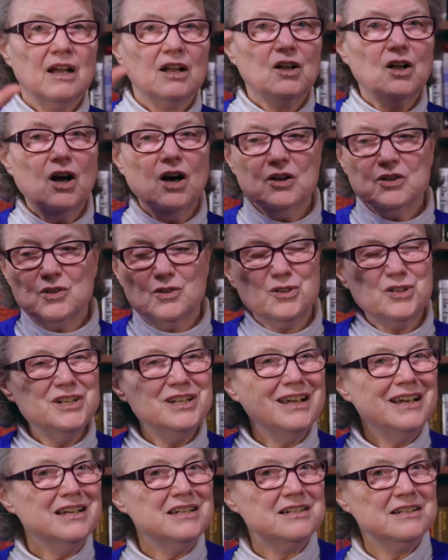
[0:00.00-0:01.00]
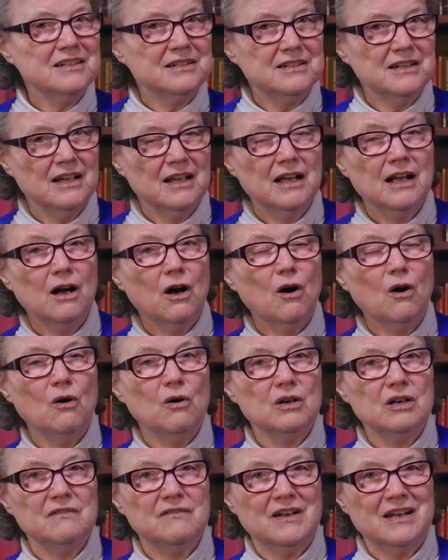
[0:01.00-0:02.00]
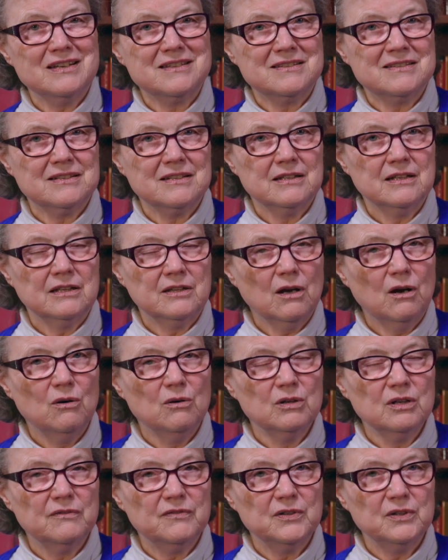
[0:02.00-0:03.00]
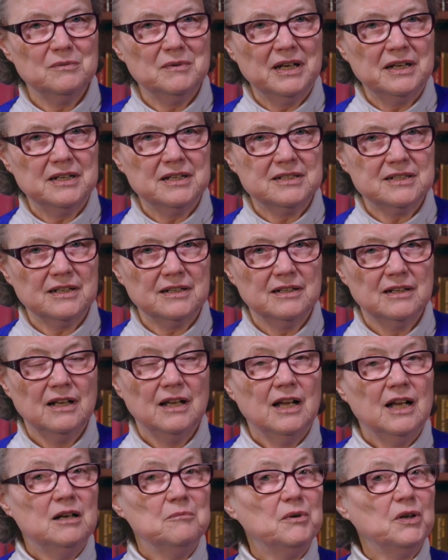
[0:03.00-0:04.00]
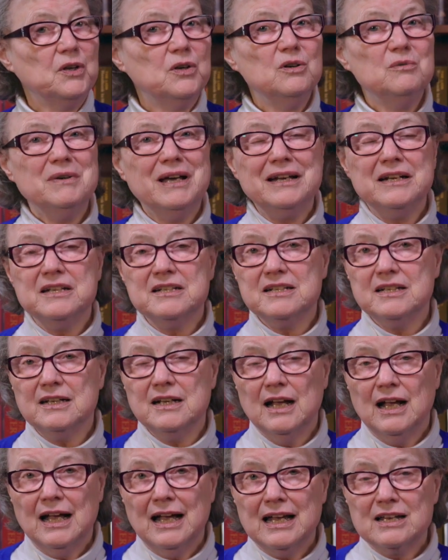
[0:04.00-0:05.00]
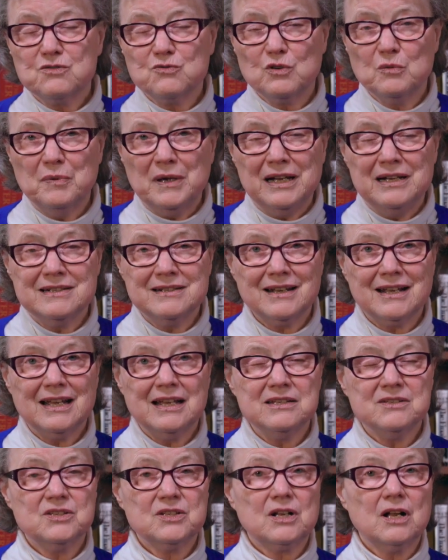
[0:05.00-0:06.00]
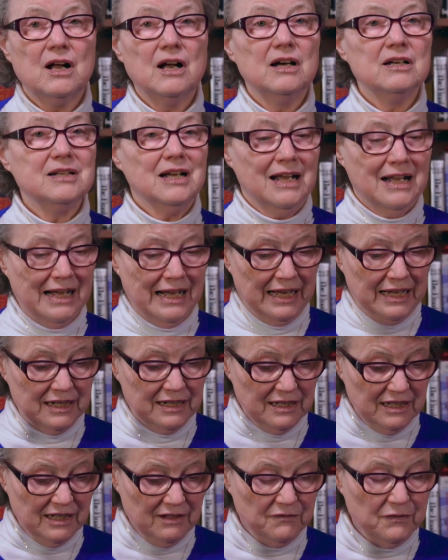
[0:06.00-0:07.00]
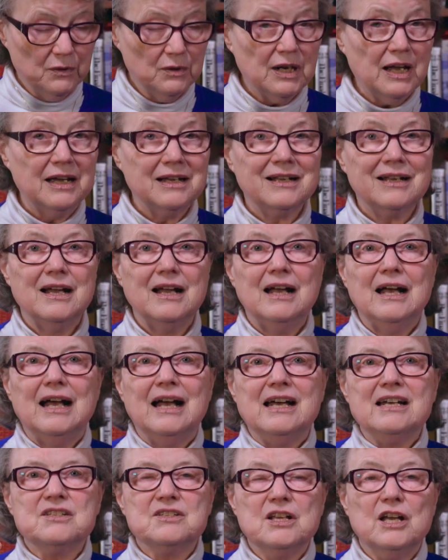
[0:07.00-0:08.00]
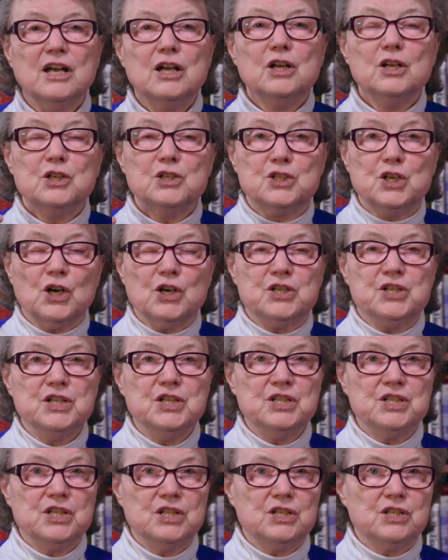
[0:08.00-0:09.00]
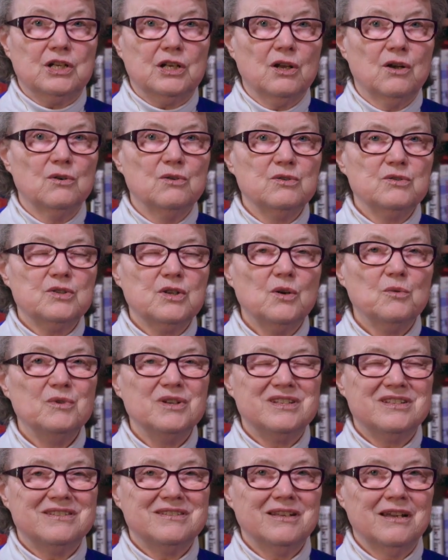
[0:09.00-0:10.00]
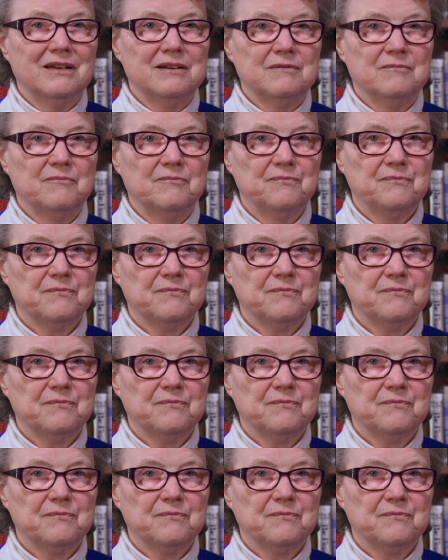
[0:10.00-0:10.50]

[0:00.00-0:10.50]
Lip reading: God created all of us, the whole of humanity. But humanity has rebelled against God and, if you like, has dirtied its clothes with sin.